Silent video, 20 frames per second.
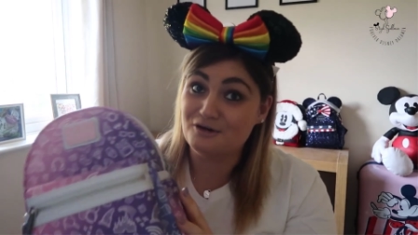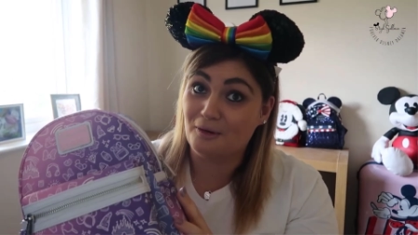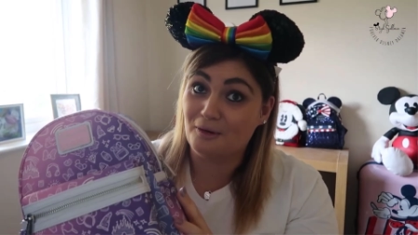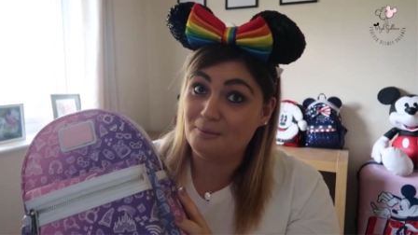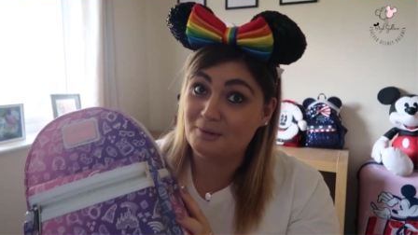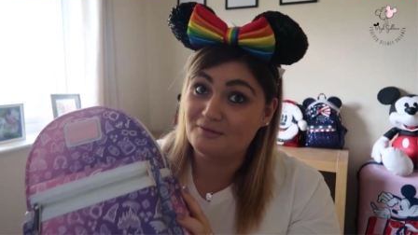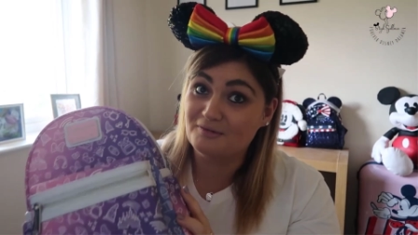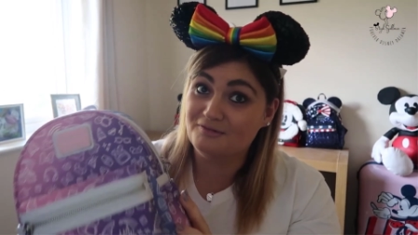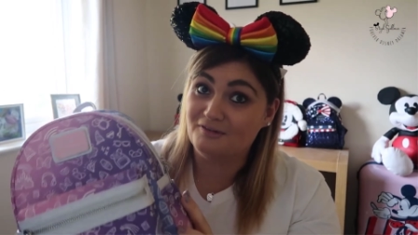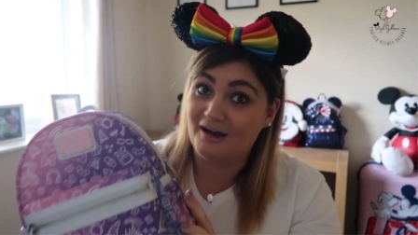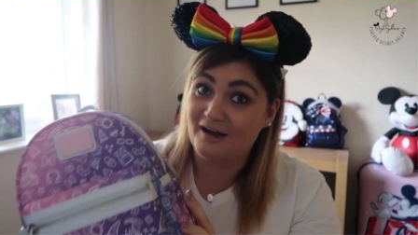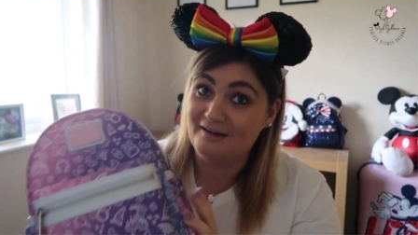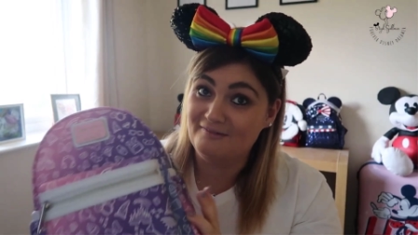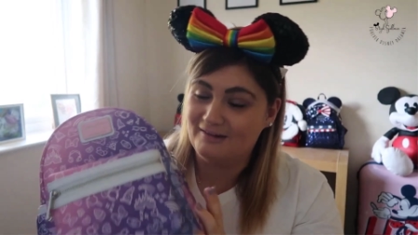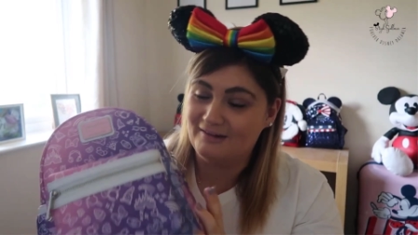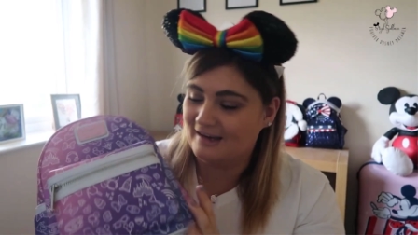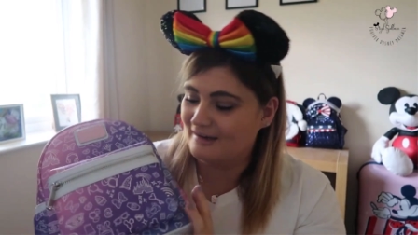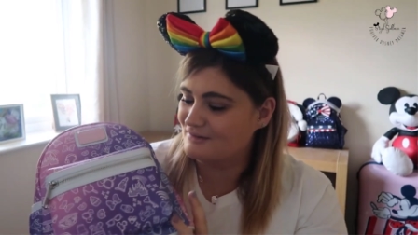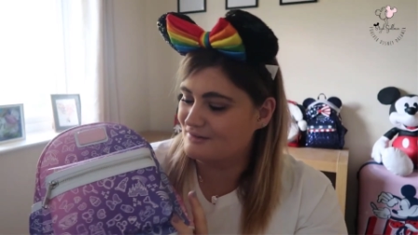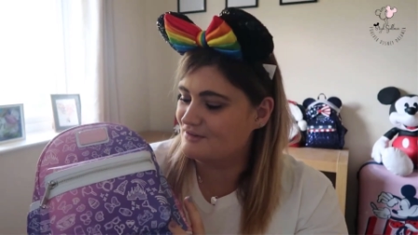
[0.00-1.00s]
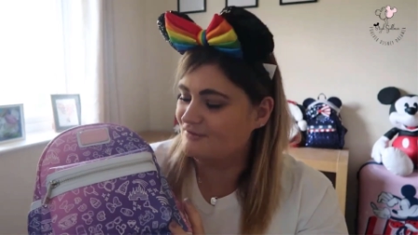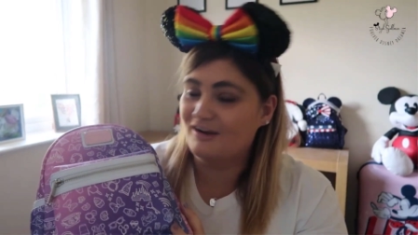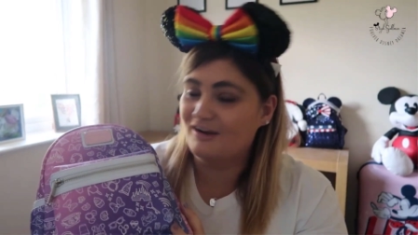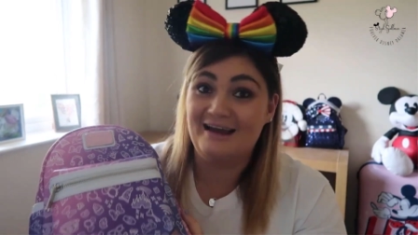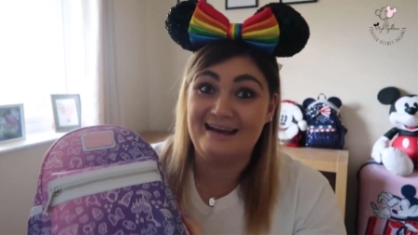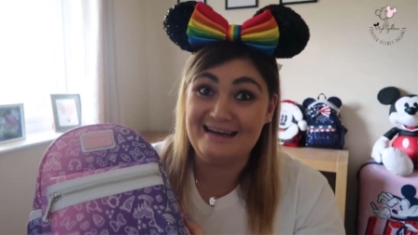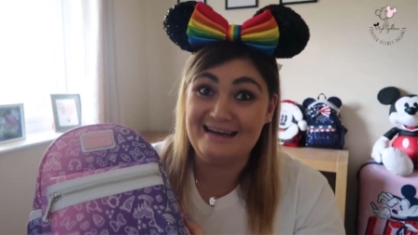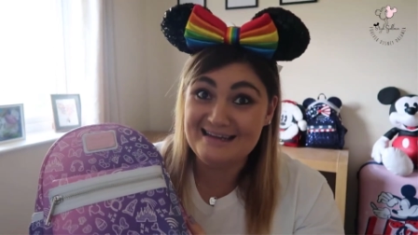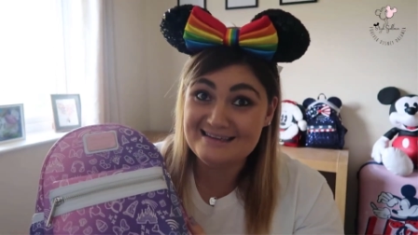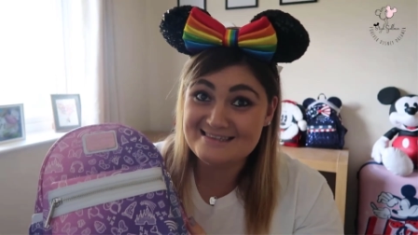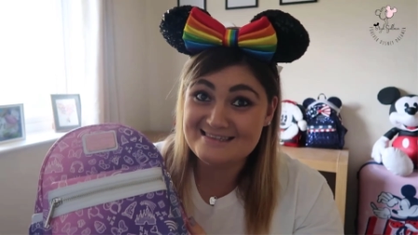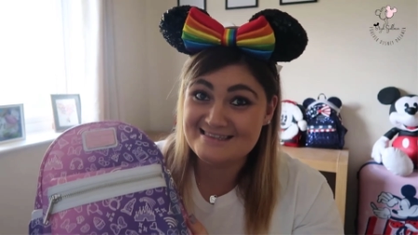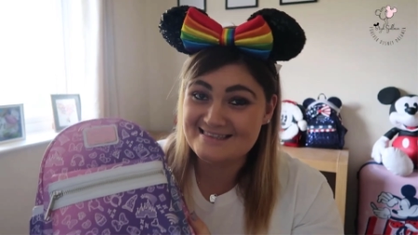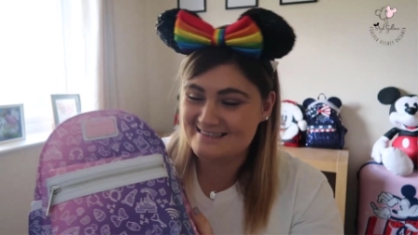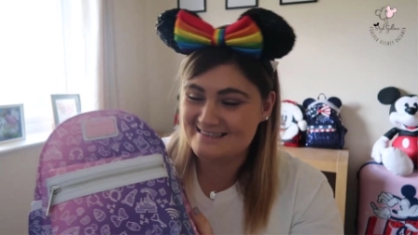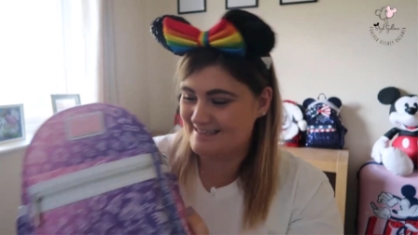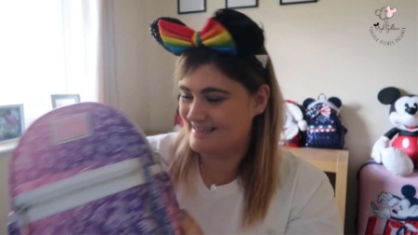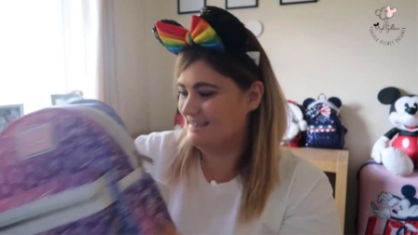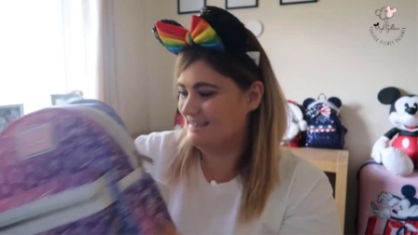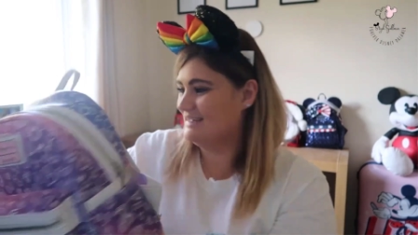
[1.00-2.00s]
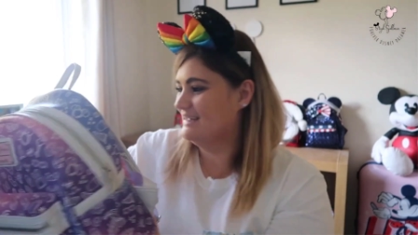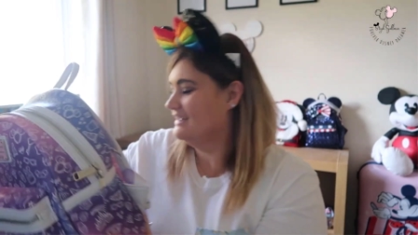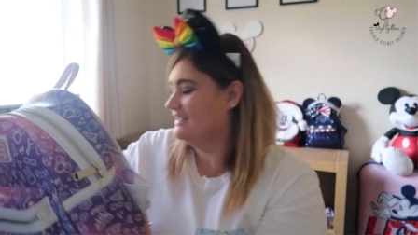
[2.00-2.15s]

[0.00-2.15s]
top 5 Loungefly list.